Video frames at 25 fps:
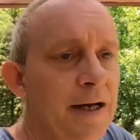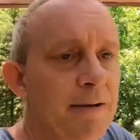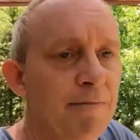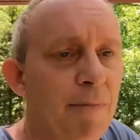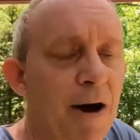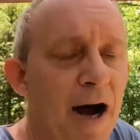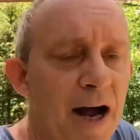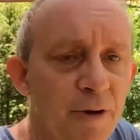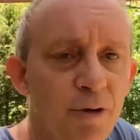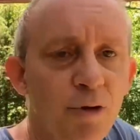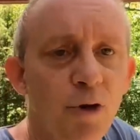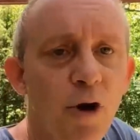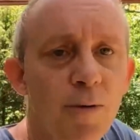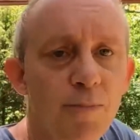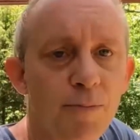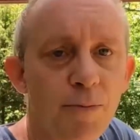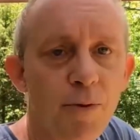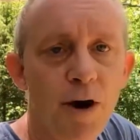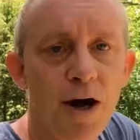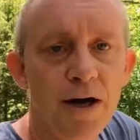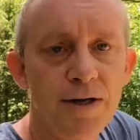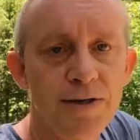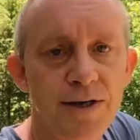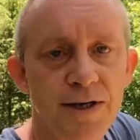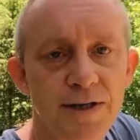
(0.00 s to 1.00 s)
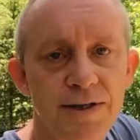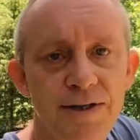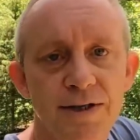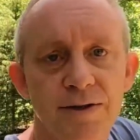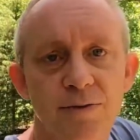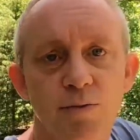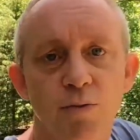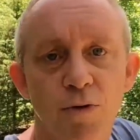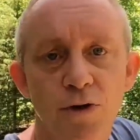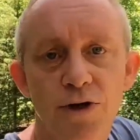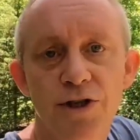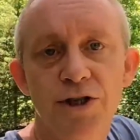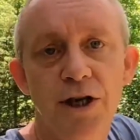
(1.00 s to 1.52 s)
In my thought process
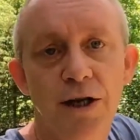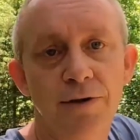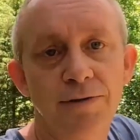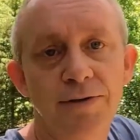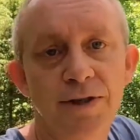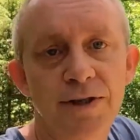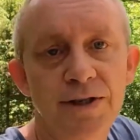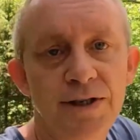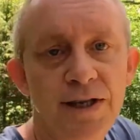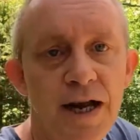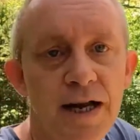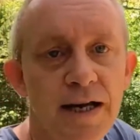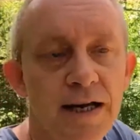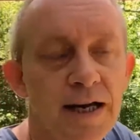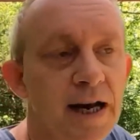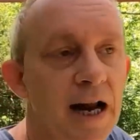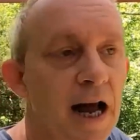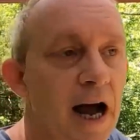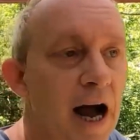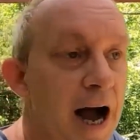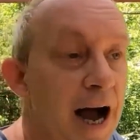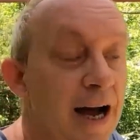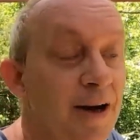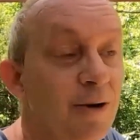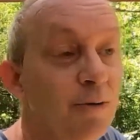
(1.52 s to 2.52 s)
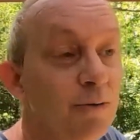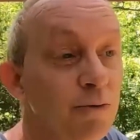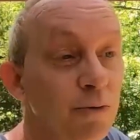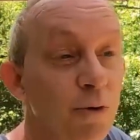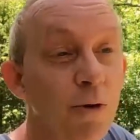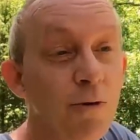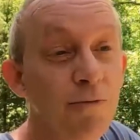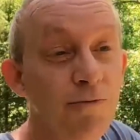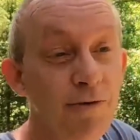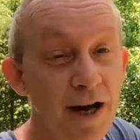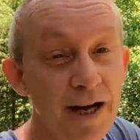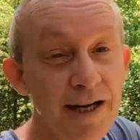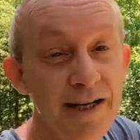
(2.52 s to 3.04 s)
is we're self-sustaining. I don't
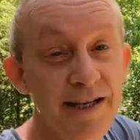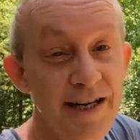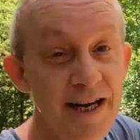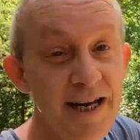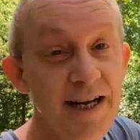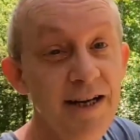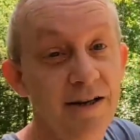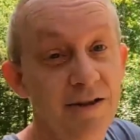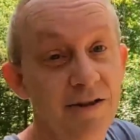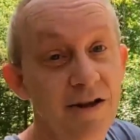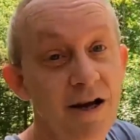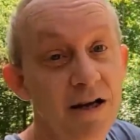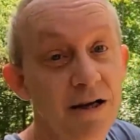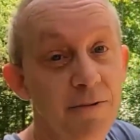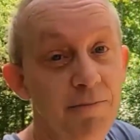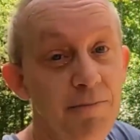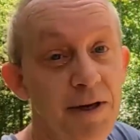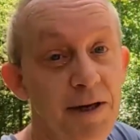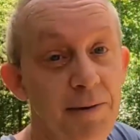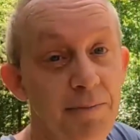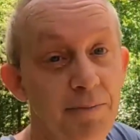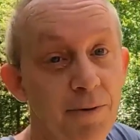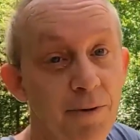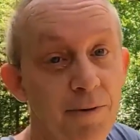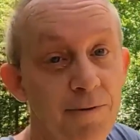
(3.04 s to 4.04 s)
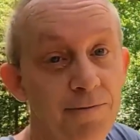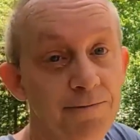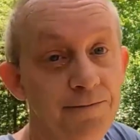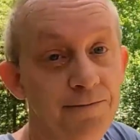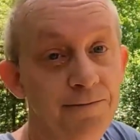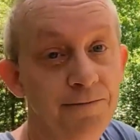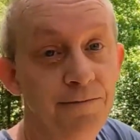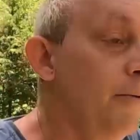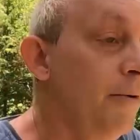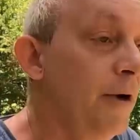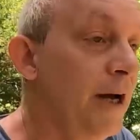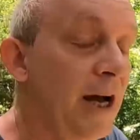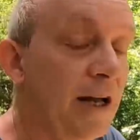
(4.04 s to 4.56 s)
know if I need a lot of people.
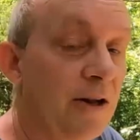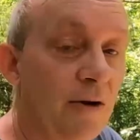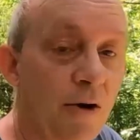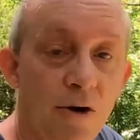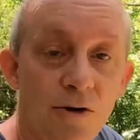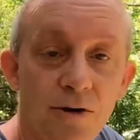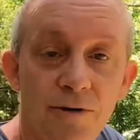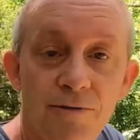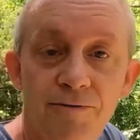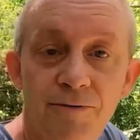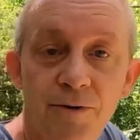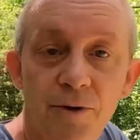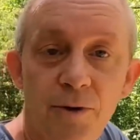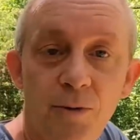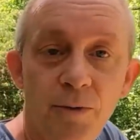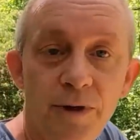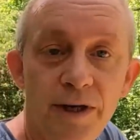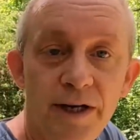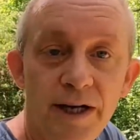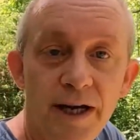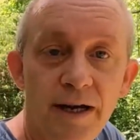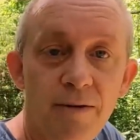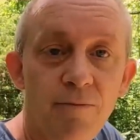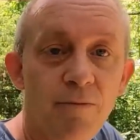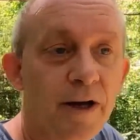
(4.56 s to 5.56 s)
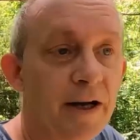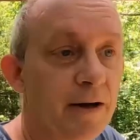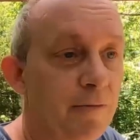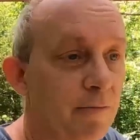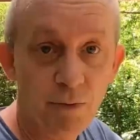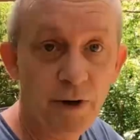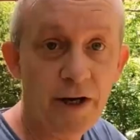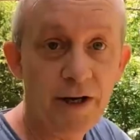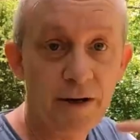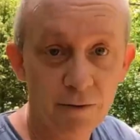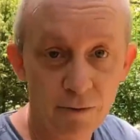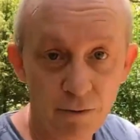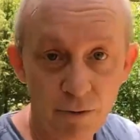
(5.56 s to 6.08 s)
We got all the food we need. We,
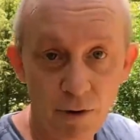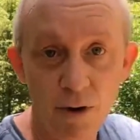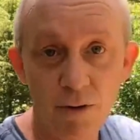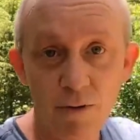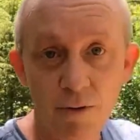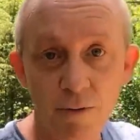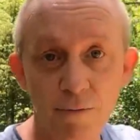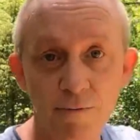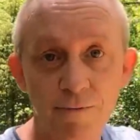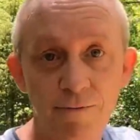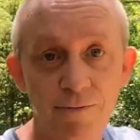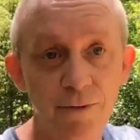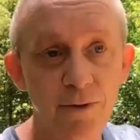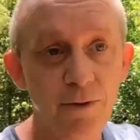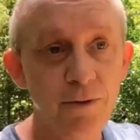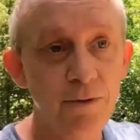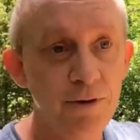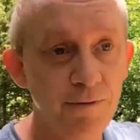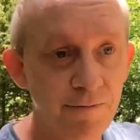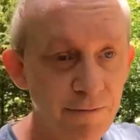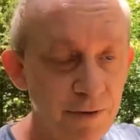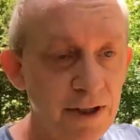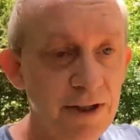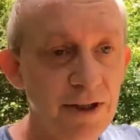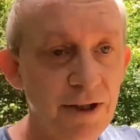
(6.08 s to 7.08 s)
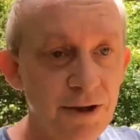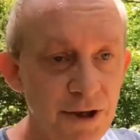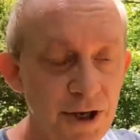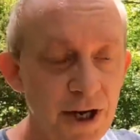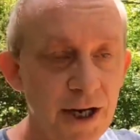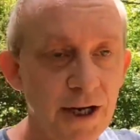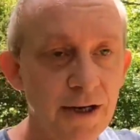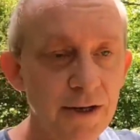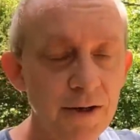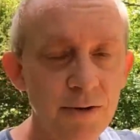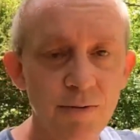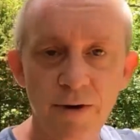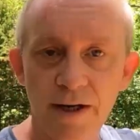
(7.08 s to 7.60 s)
we can grow our own food to feed the
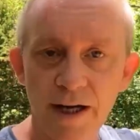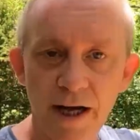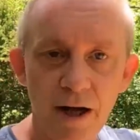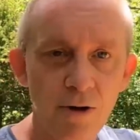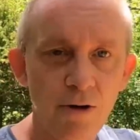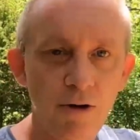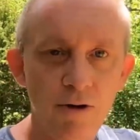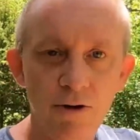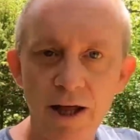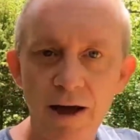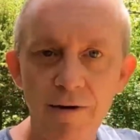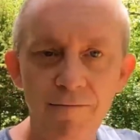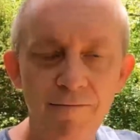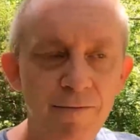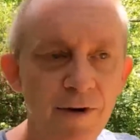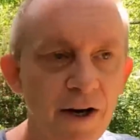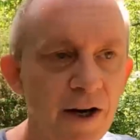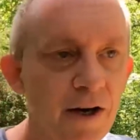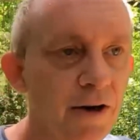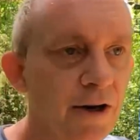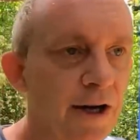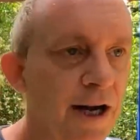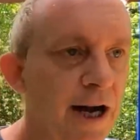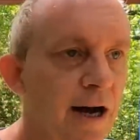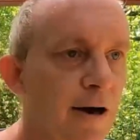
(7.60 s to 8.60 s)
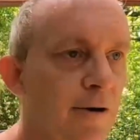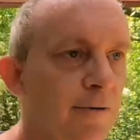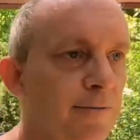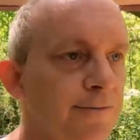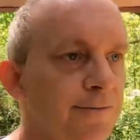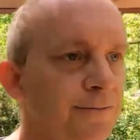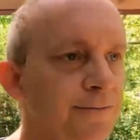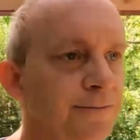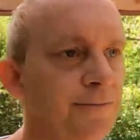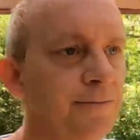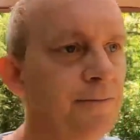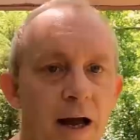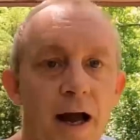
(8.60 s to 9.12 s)
chickens. We got all that figured
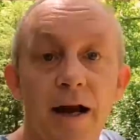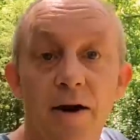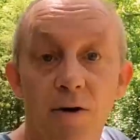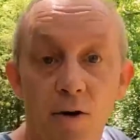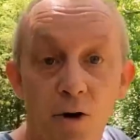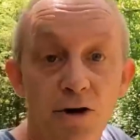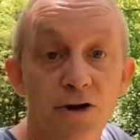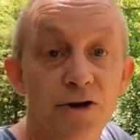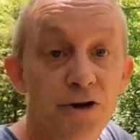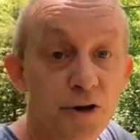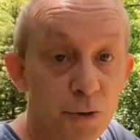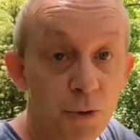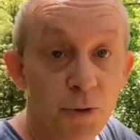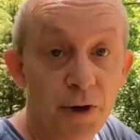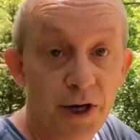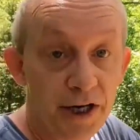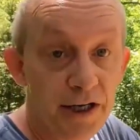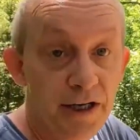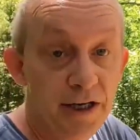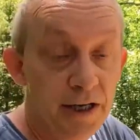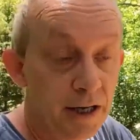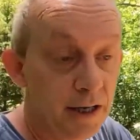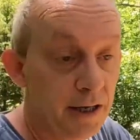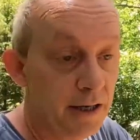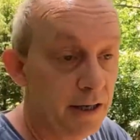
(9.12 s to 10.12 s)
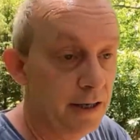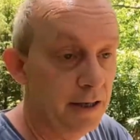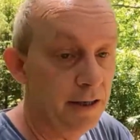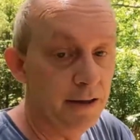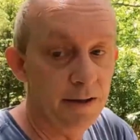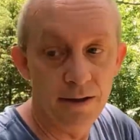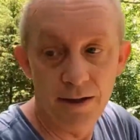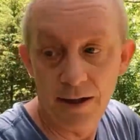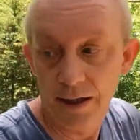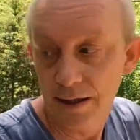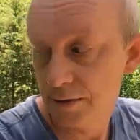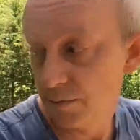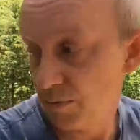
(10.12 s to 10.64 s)
out and are doing.
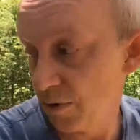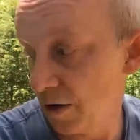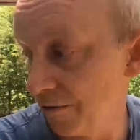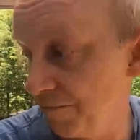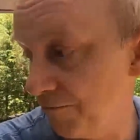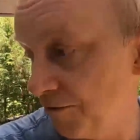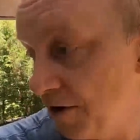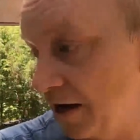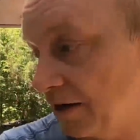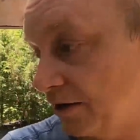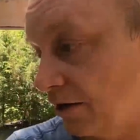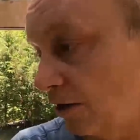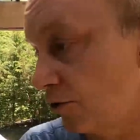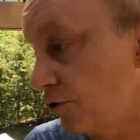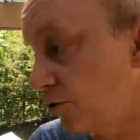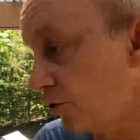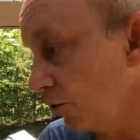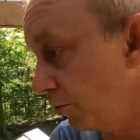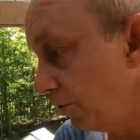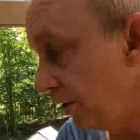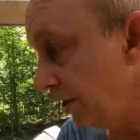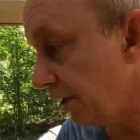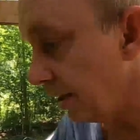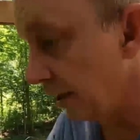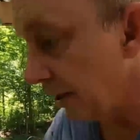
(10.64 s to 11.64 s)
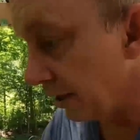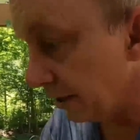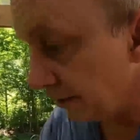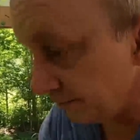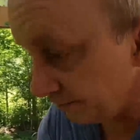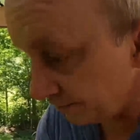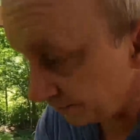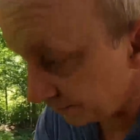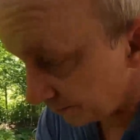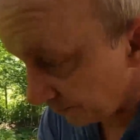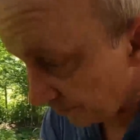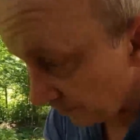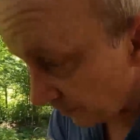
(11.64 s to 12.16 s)
As a matter of fact, I'll show it
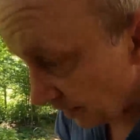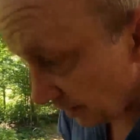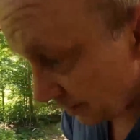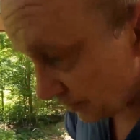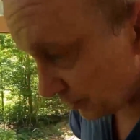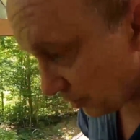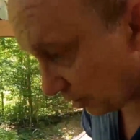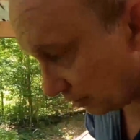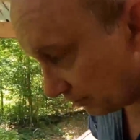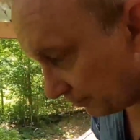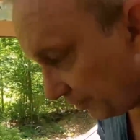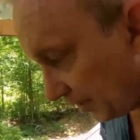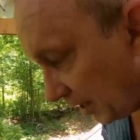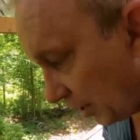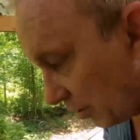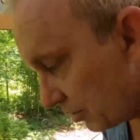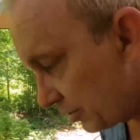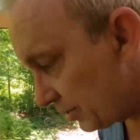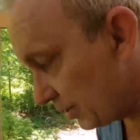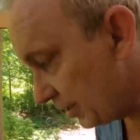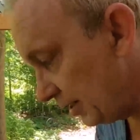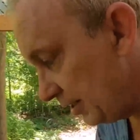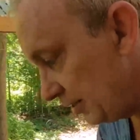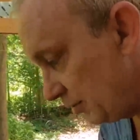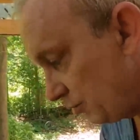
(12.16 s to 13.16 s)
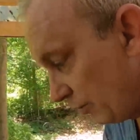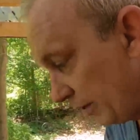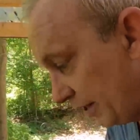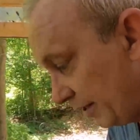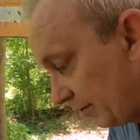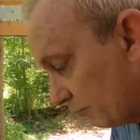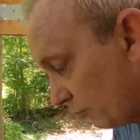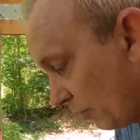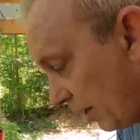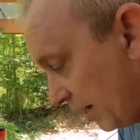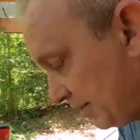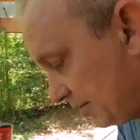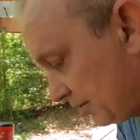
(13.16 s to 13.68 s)
again. Sunflower seeds. We
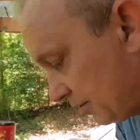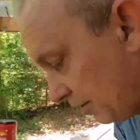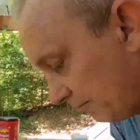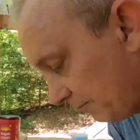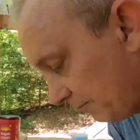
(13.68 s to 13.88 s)
can raise